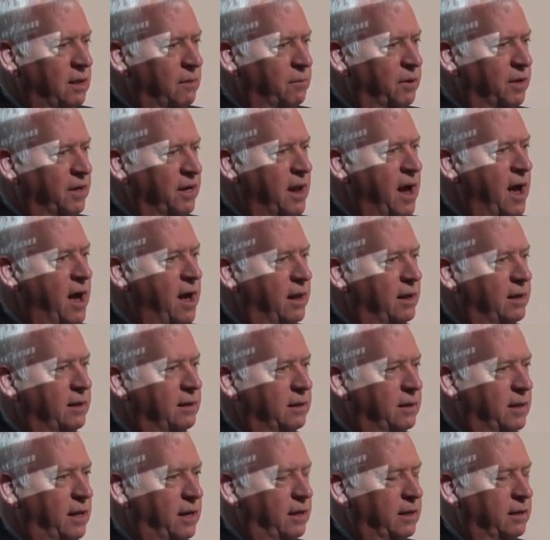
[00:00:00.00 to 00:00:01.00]
but
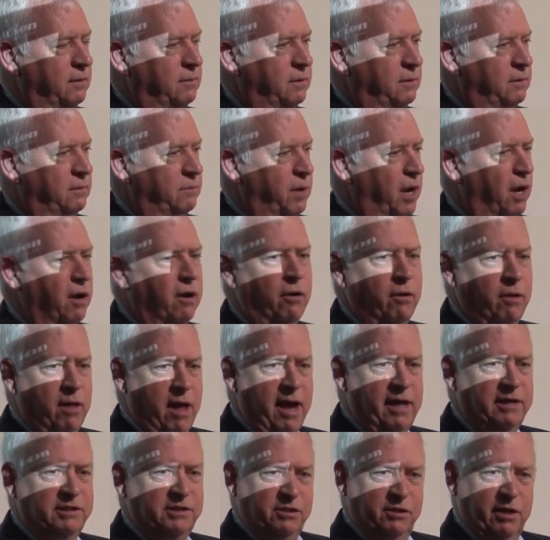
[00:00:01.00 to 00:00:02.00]
not let it
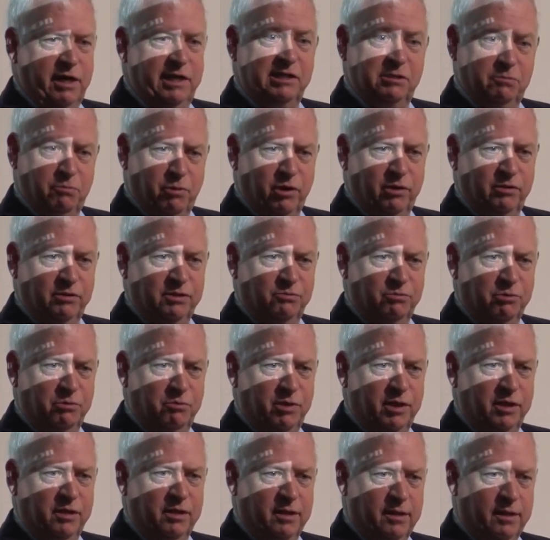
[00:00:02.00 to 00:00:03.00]
paralyze you, I suppose, would
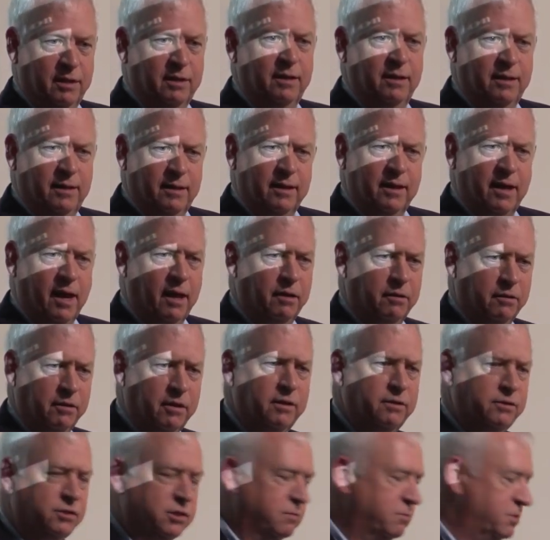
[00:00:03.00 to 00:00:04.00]
be the kind of
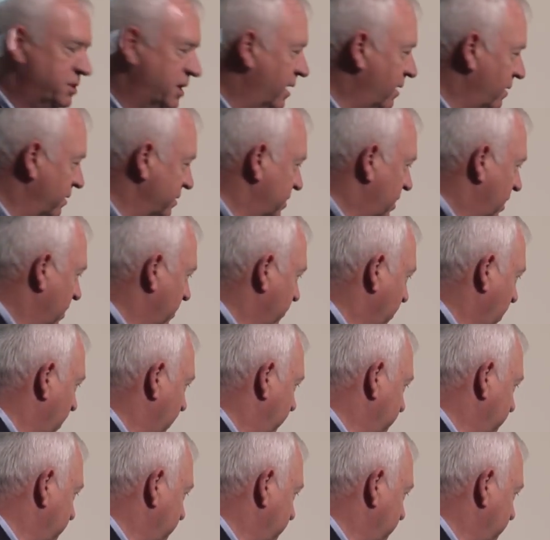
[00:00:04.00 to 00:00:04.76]
leadership challenge. Right?